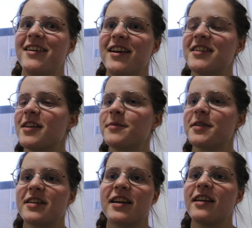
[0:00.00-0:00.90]
And sometimes
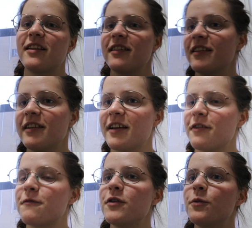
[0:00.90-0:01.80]
I can, like, a
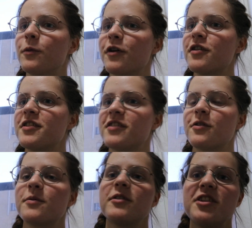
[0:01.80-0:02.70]
few words. So
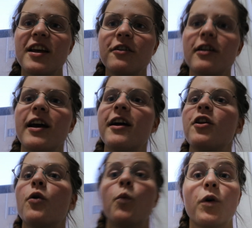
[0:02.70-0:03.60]
generally I
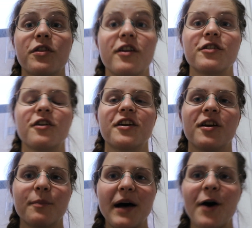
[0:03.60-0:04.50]
know what they are talking
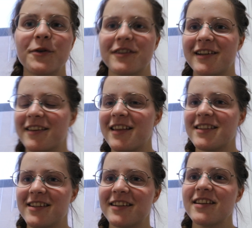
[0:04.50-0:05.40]
about. Like, that's
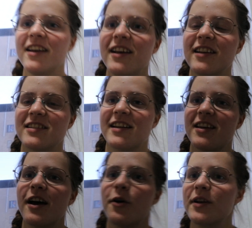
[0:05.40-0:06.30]
it. It's like,
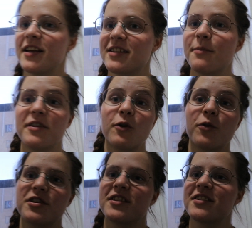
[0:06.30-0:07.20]
yeah, okay, something
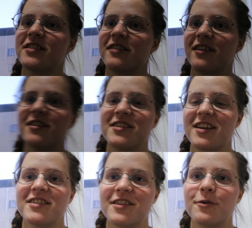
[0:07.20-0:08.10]
horses. They're
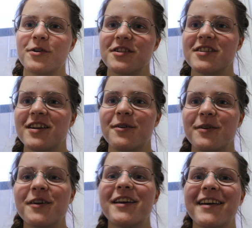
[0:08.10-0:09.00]
discussing the horses now.
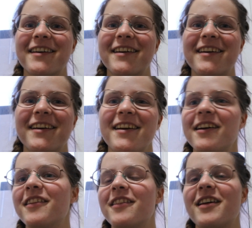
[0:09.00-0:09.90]
Okay.
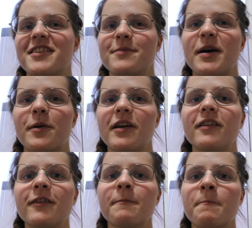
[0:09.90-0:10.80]
And that's about it.